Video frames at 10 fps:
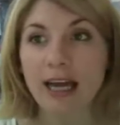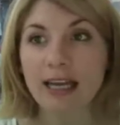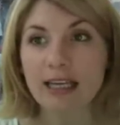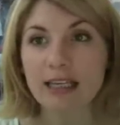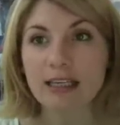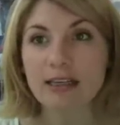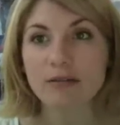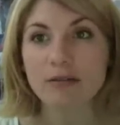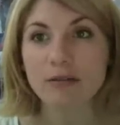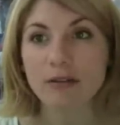
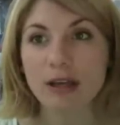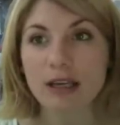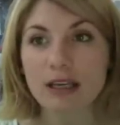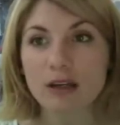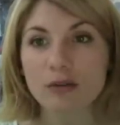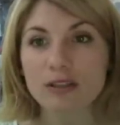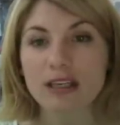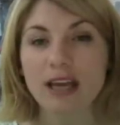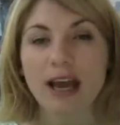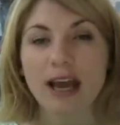he used
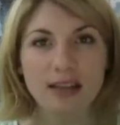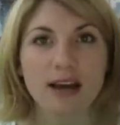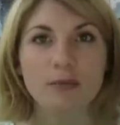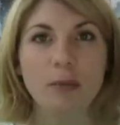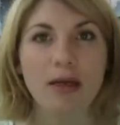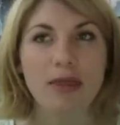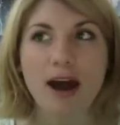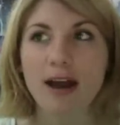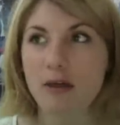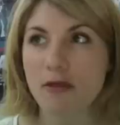to get excited by
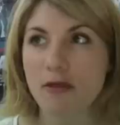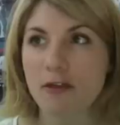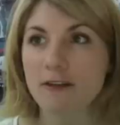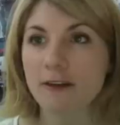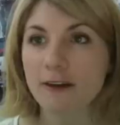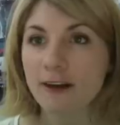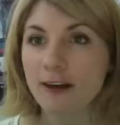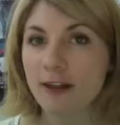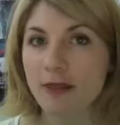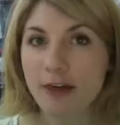that, and I think
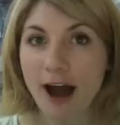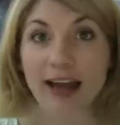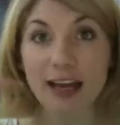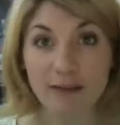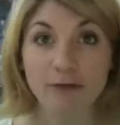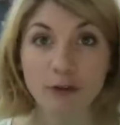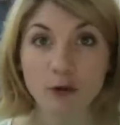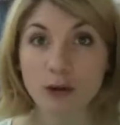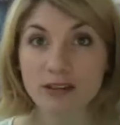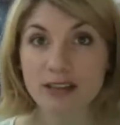that
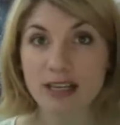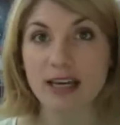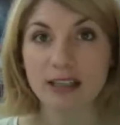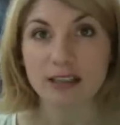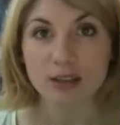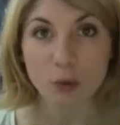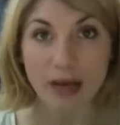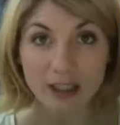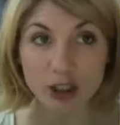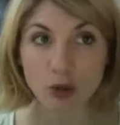influenced the Aliens.
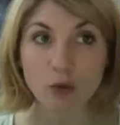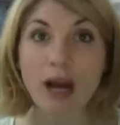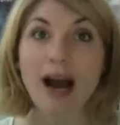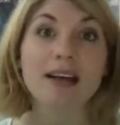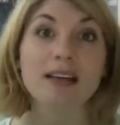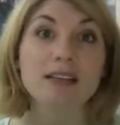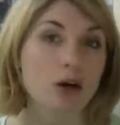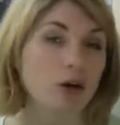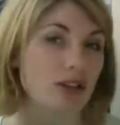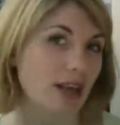We had 2 guys
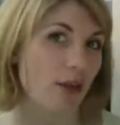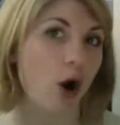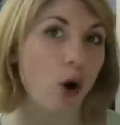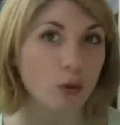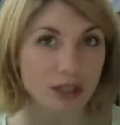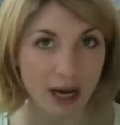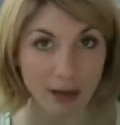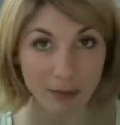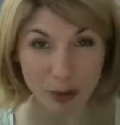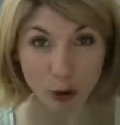on set the whole
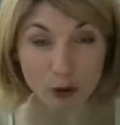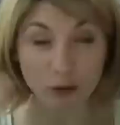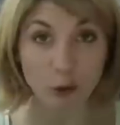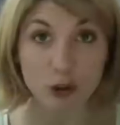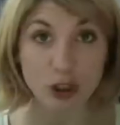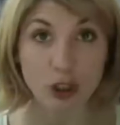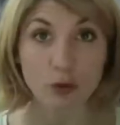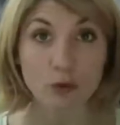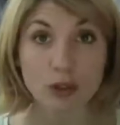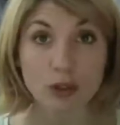time in those full
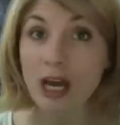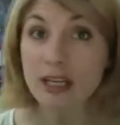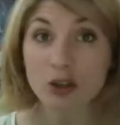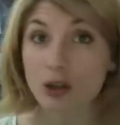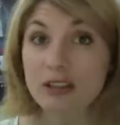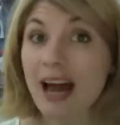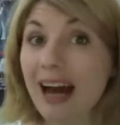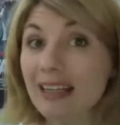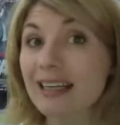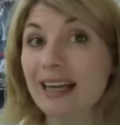suits, so there's
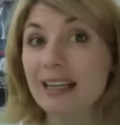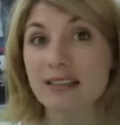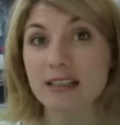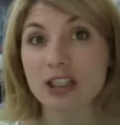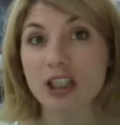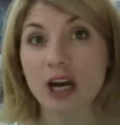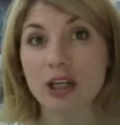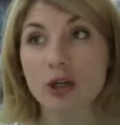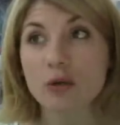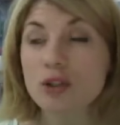hardly any
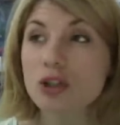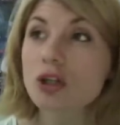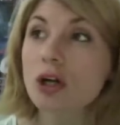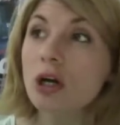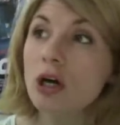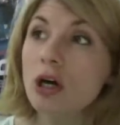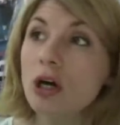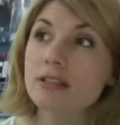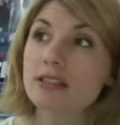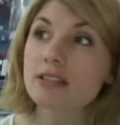CGI used. There's
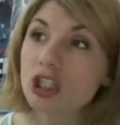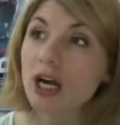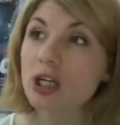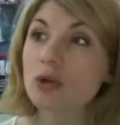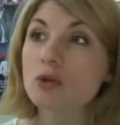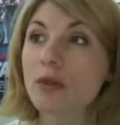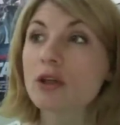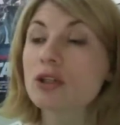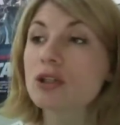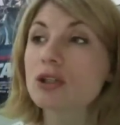the CGI used
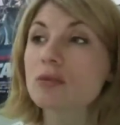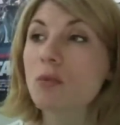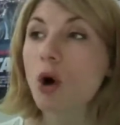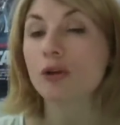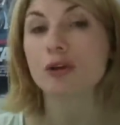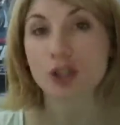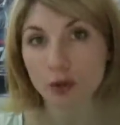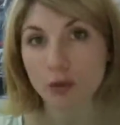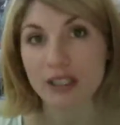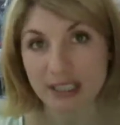when there's more than
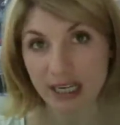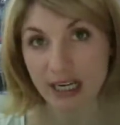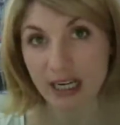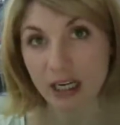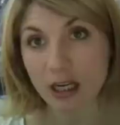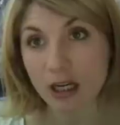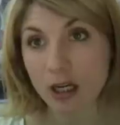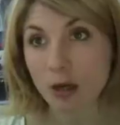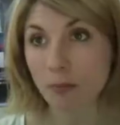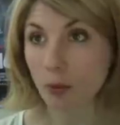2 in a scene,
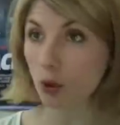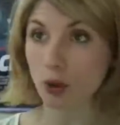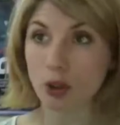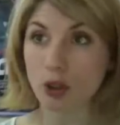but